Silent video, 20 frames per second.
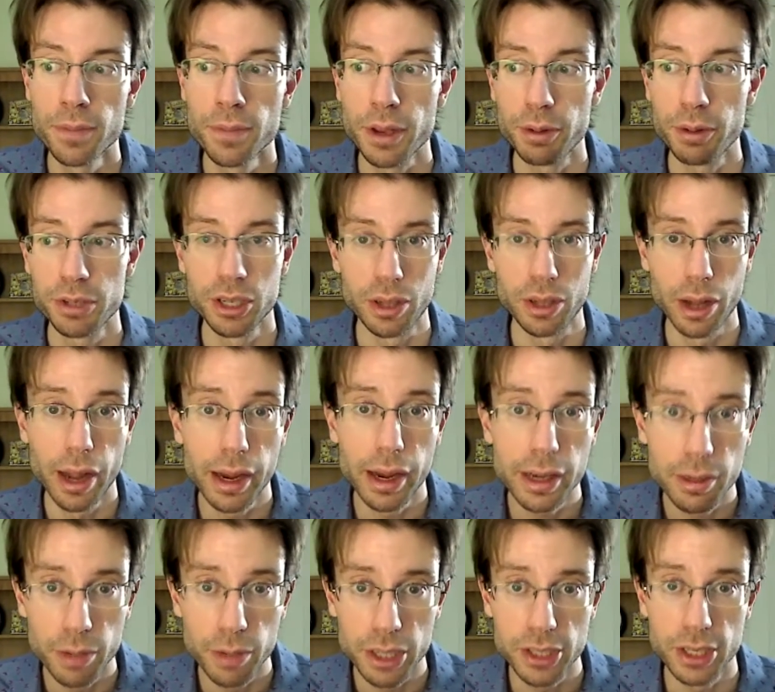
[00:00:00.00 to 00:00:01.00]
I wasn't lying
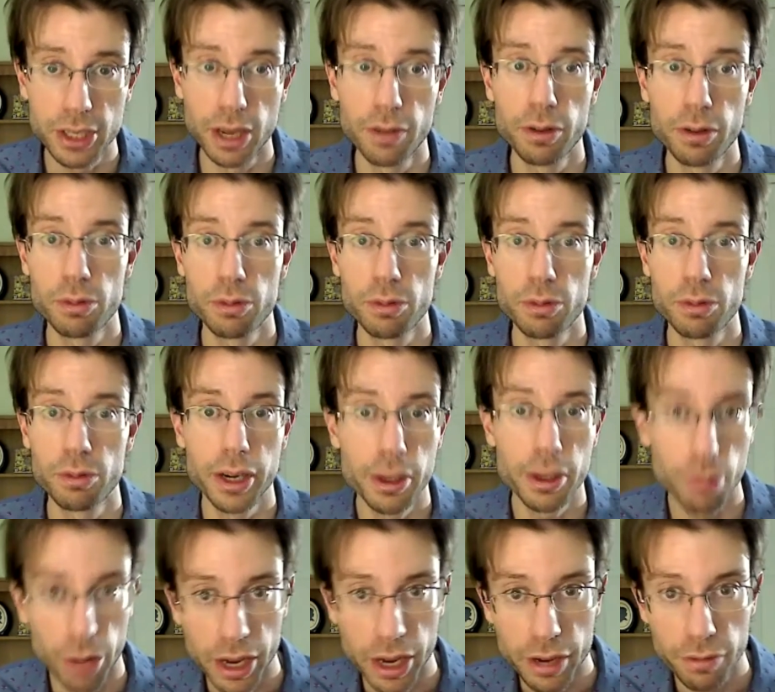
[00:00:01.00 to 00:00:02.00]
to myself, I wasn't running
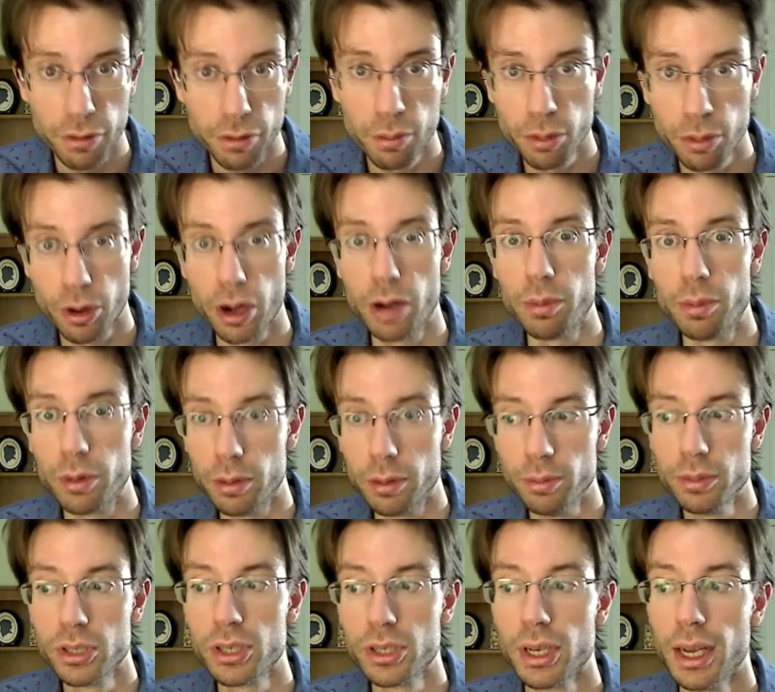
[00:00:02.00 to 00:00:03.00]
away from
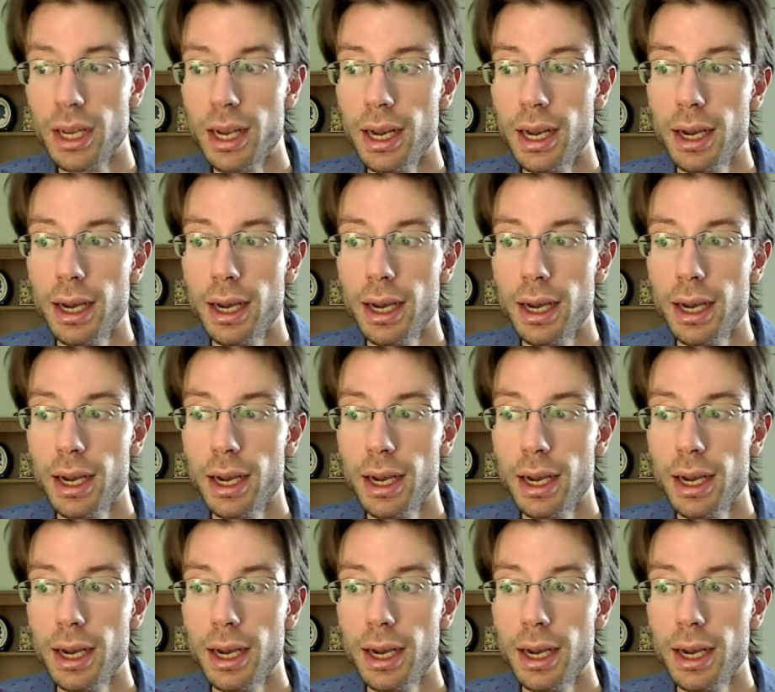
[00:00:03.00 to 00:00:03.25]
problems.